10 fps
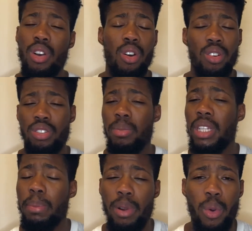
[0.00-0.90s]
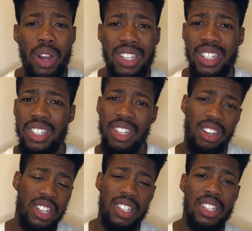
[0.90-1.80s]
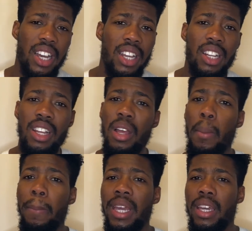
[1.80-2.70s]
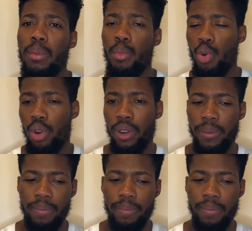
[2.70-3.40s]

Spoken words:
are some type of resins that are inside, make it more